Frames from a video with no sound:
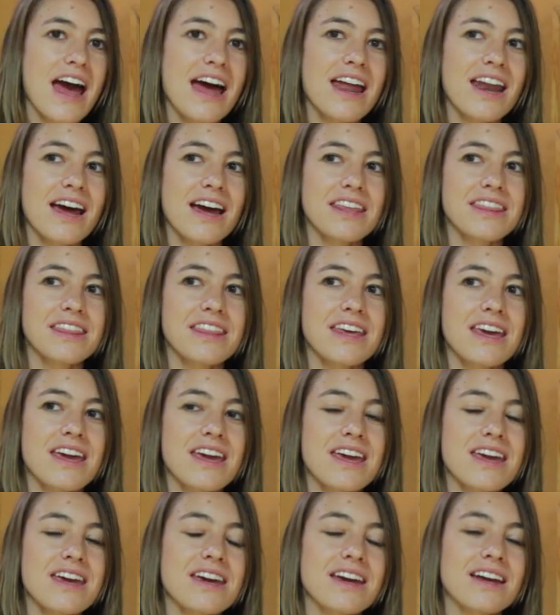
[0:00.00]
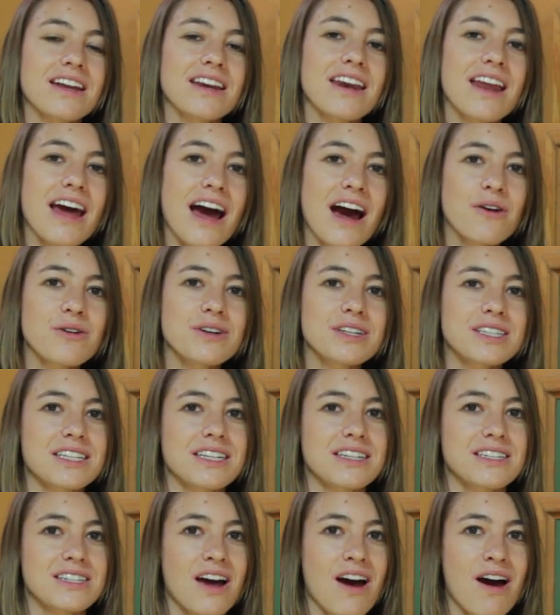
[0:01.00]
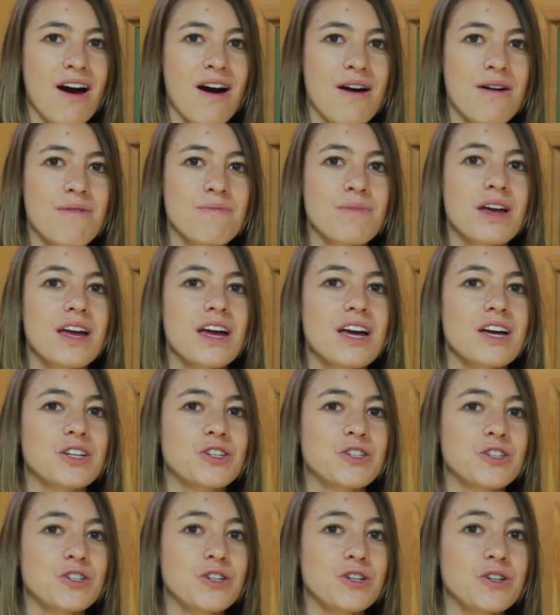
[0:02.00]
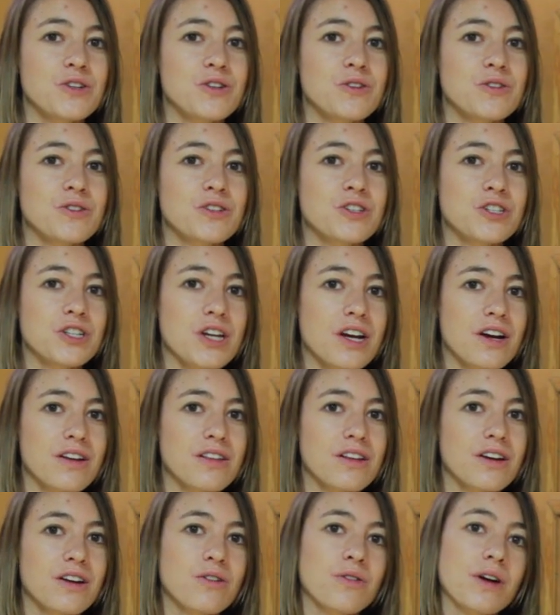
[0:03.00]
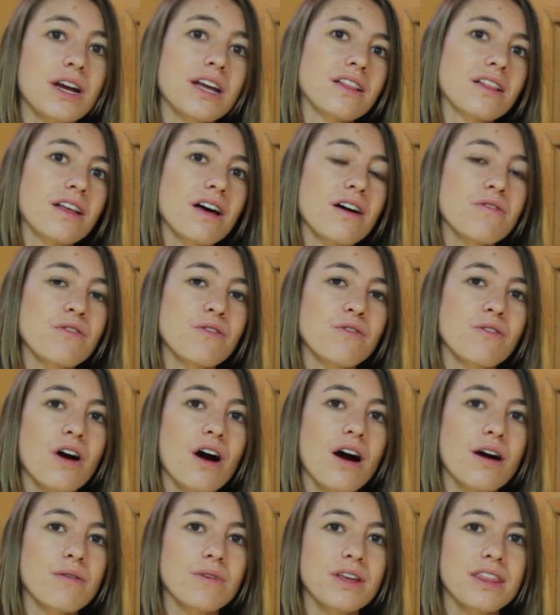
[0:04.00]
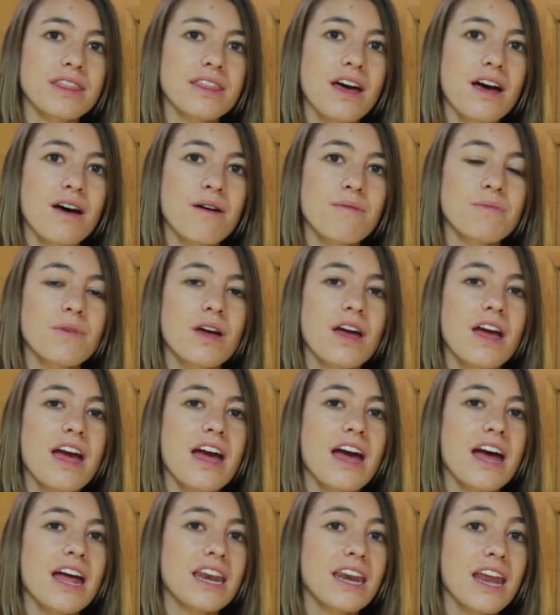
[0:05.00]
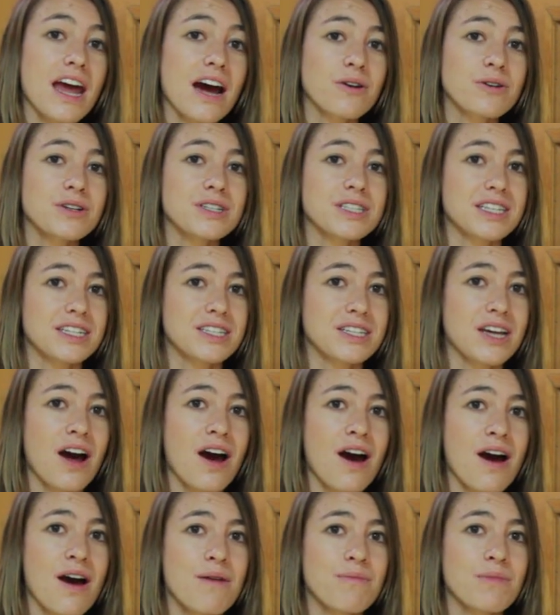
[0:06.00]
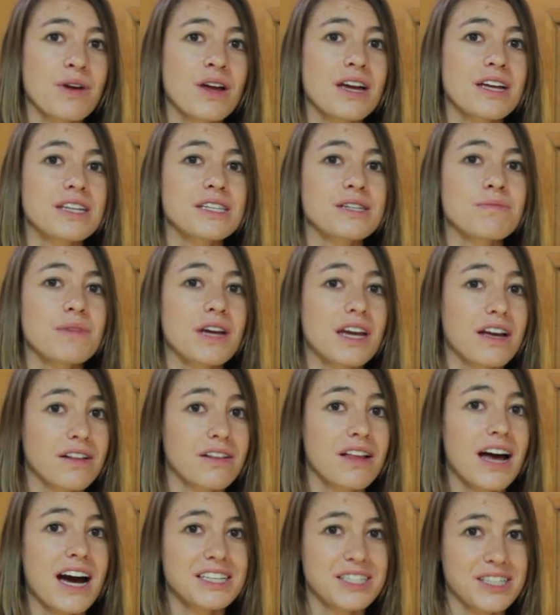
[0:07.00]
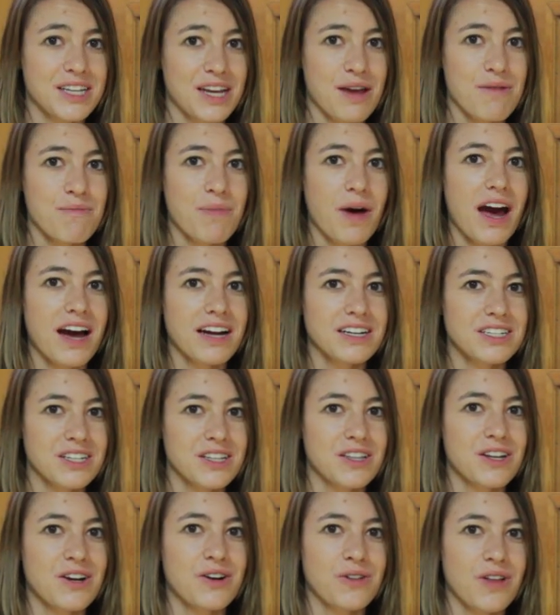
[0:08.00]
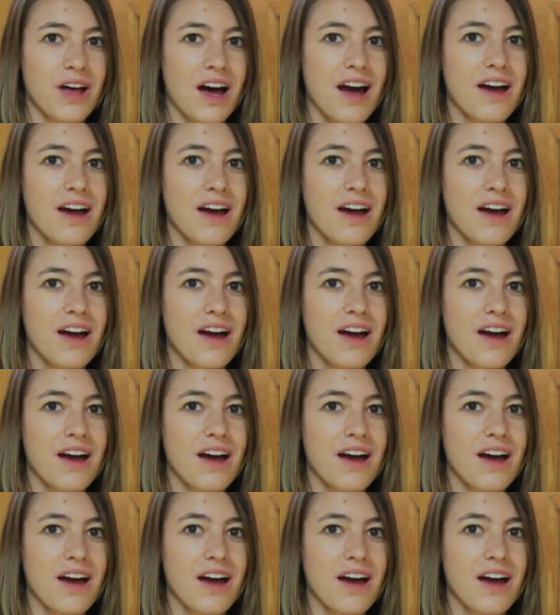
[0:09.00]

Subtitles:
And I think now is the time to share the great love of God with them, and now is the time to make a lasting impact in their